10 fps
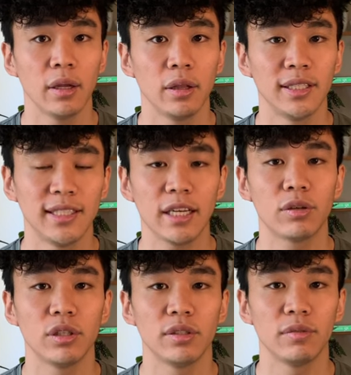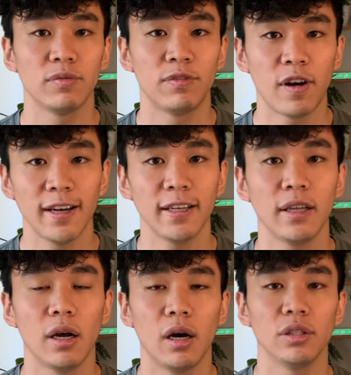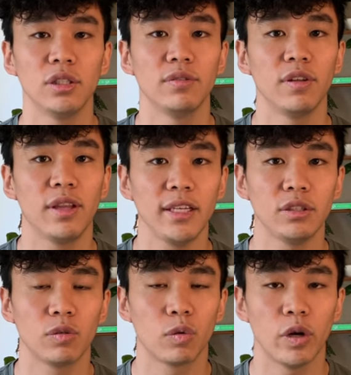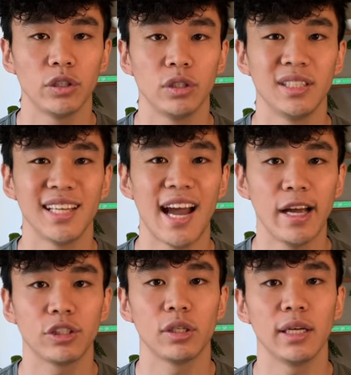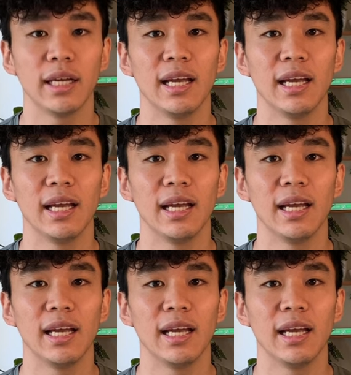The secret to finding the answers for these sort of questions is actually